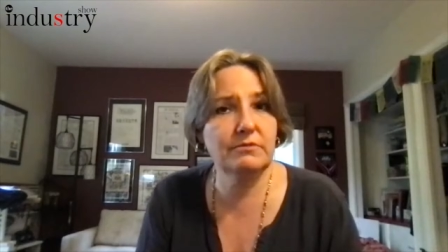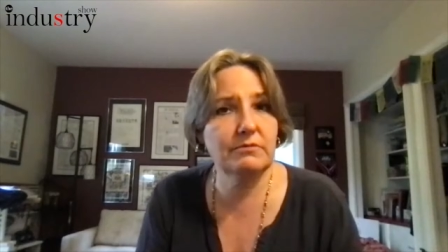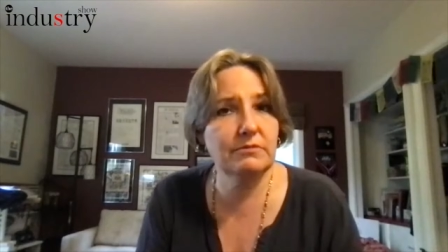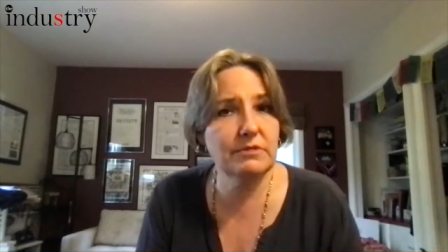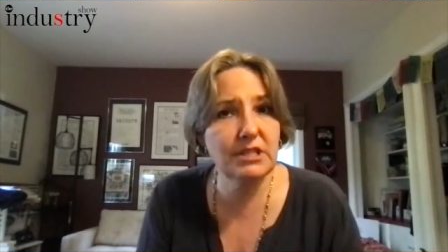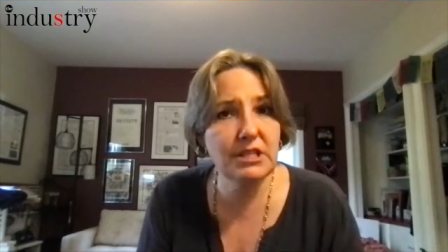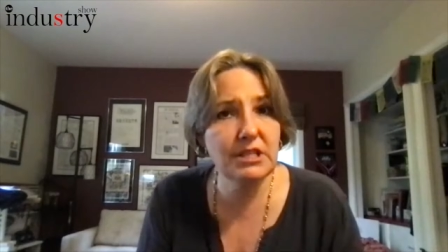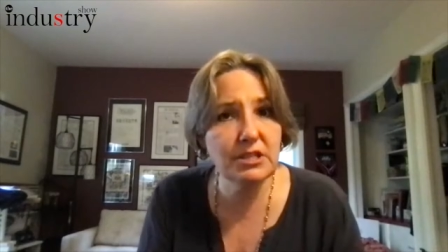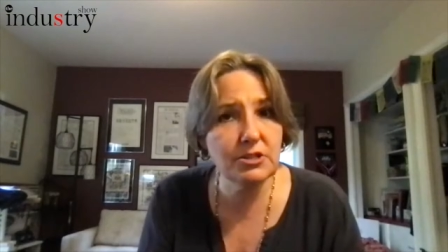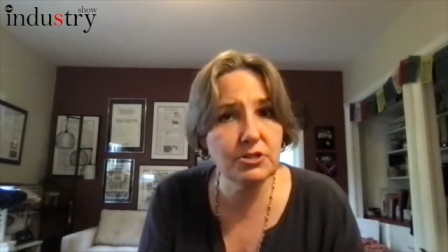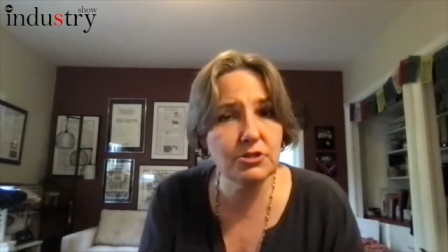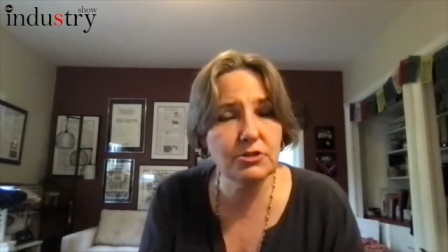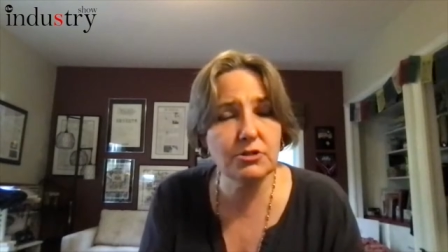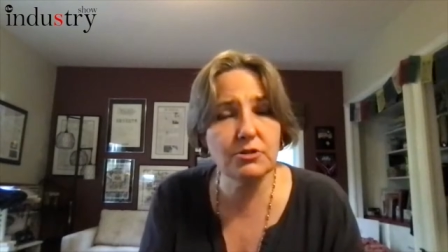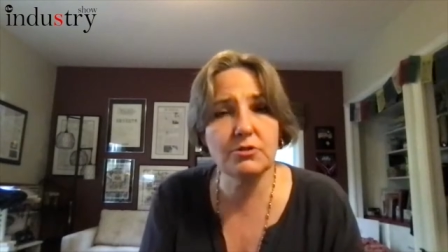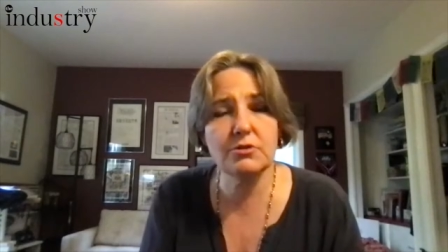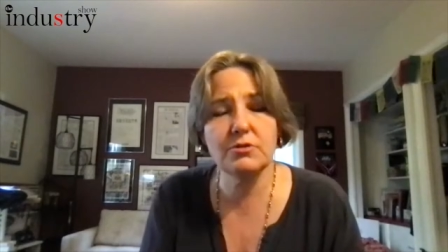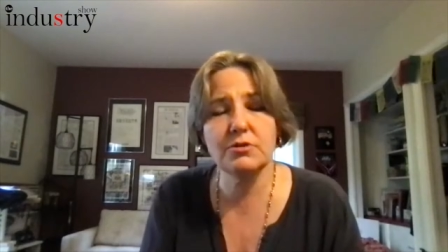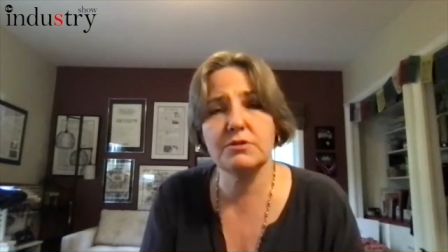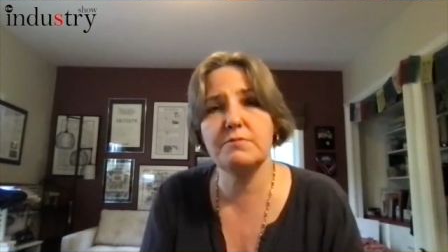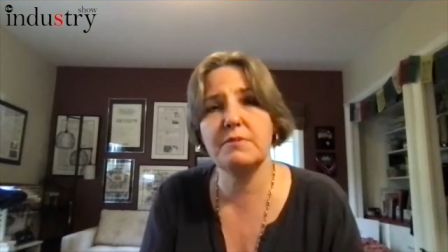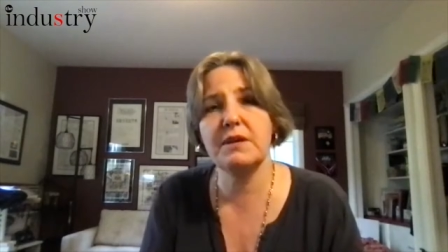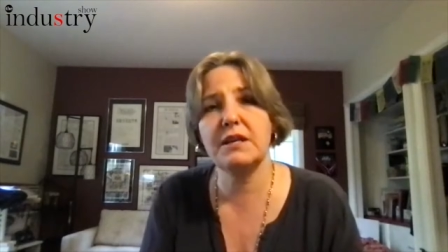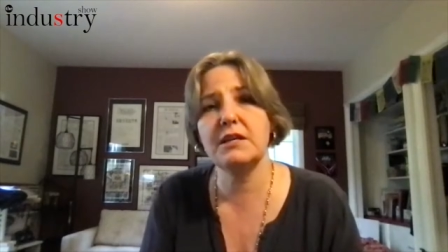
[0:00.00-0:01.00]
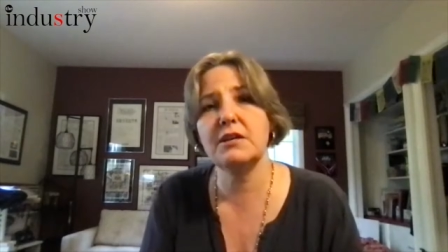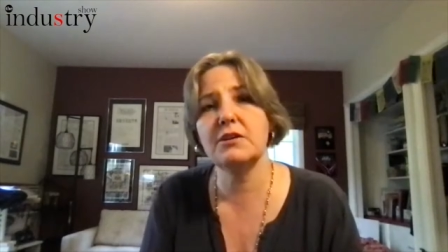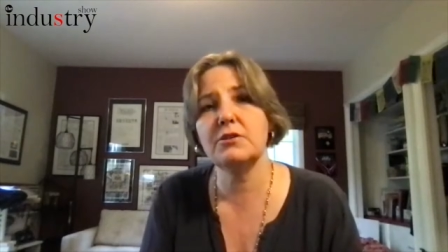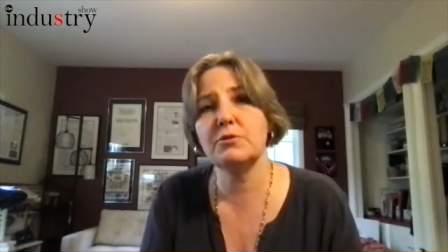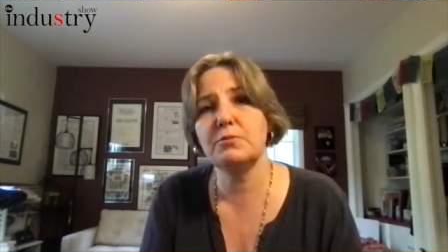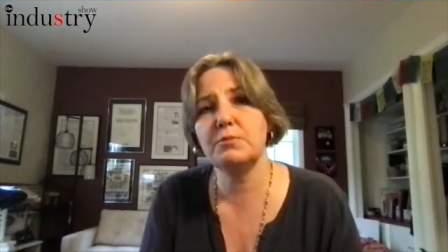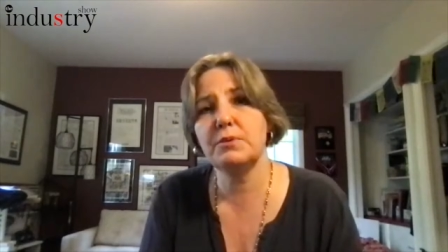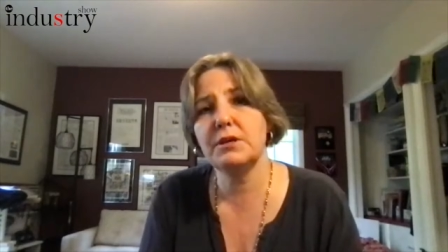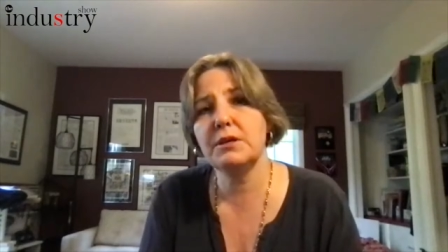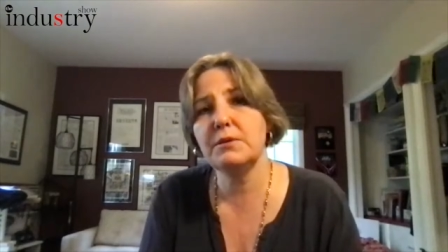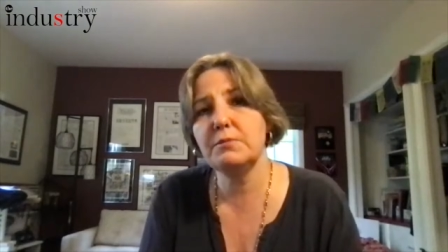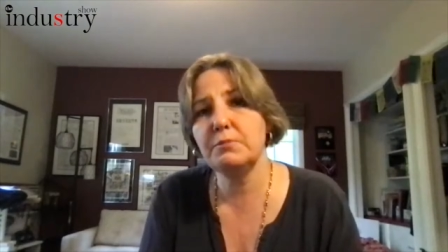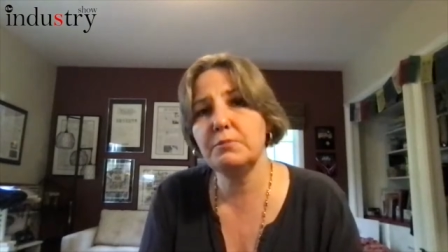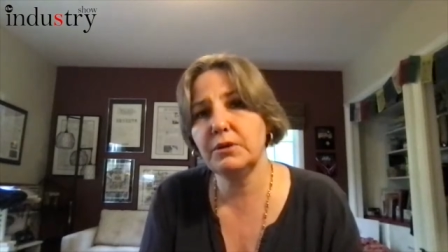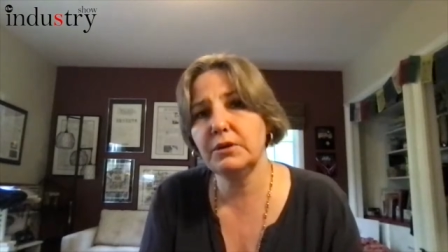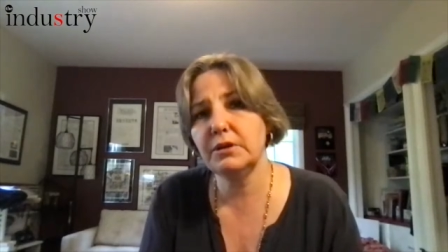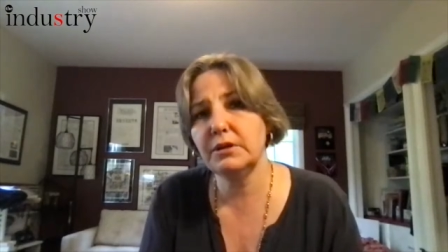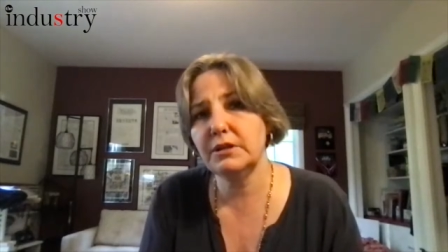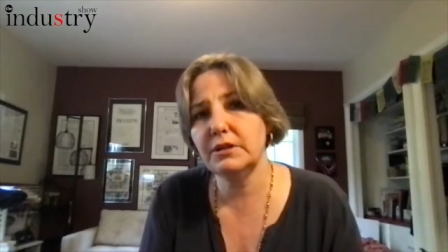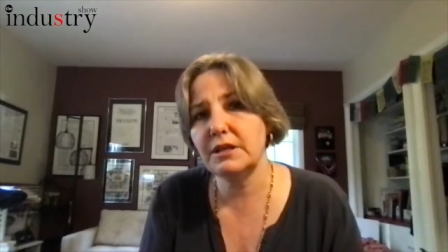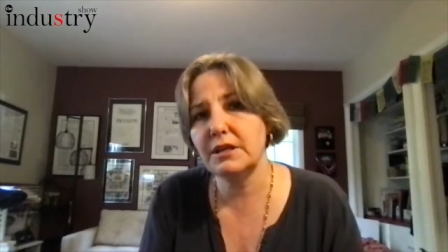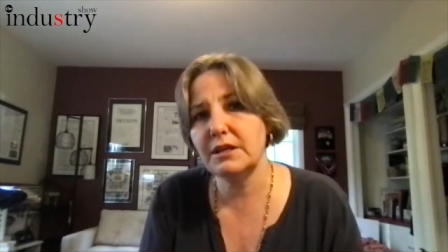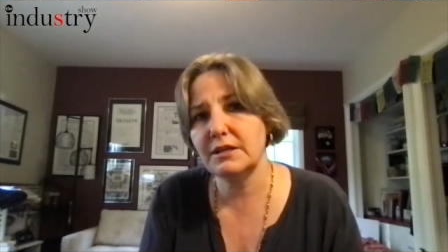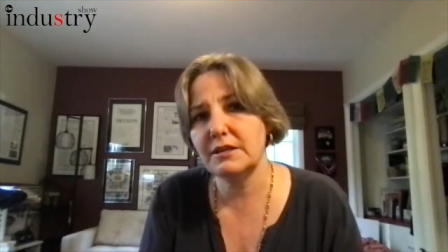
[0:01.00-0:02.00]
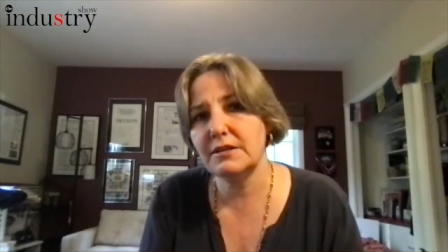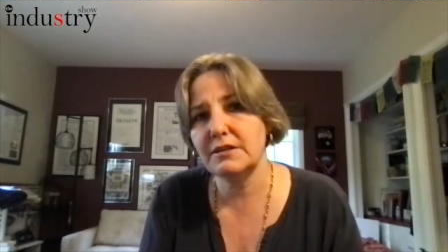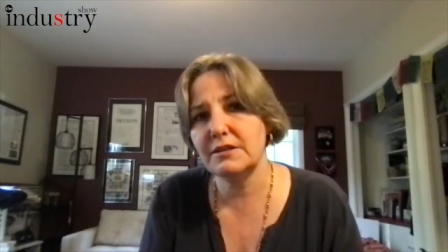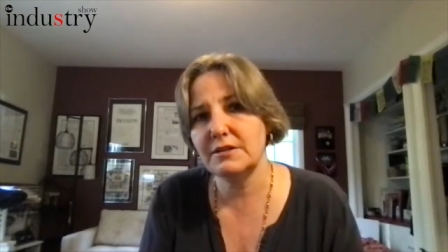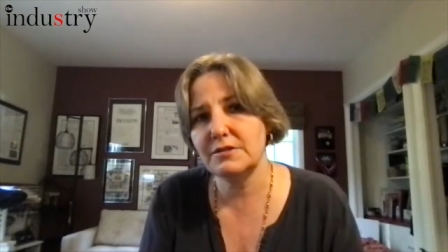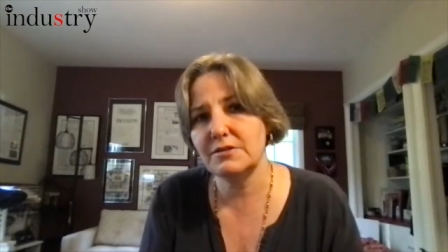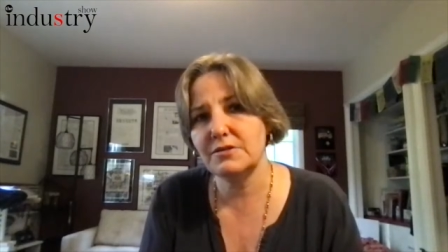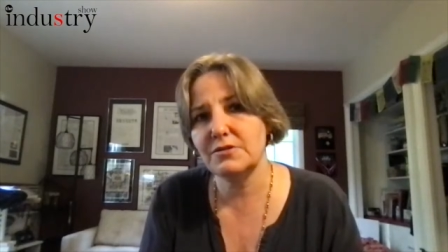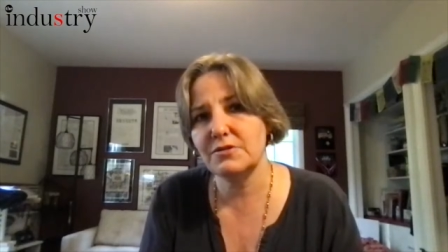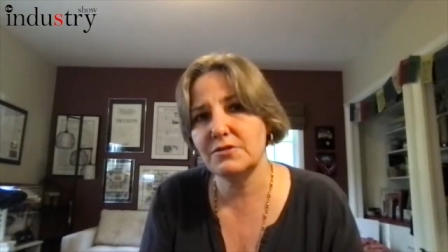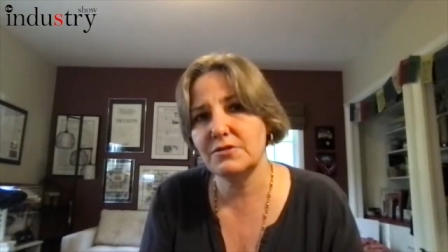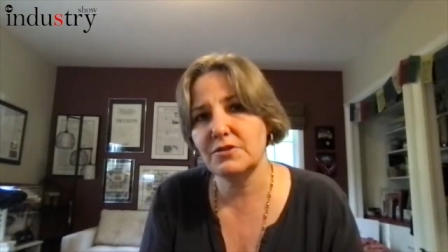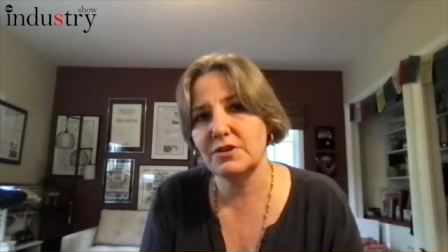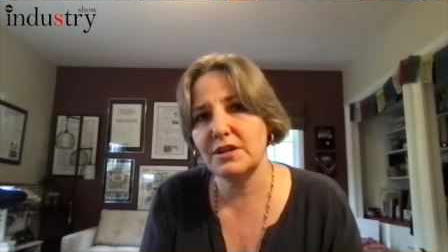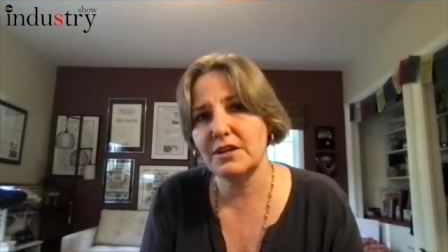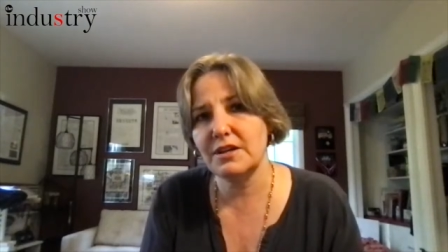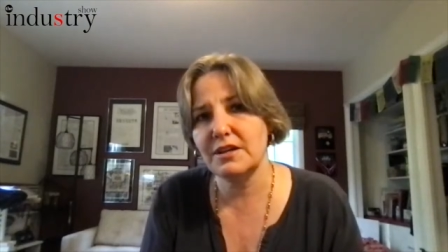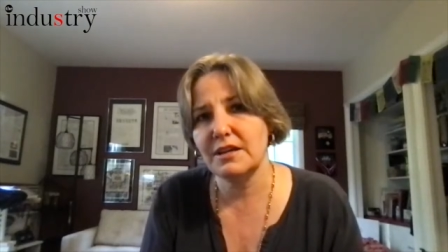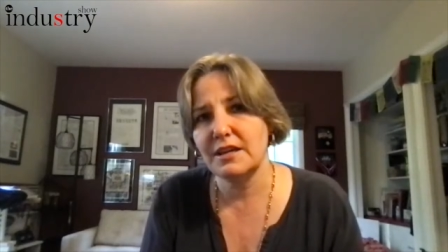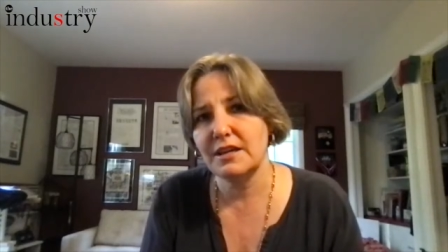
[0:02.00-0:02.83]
teachers, many other people in the industry.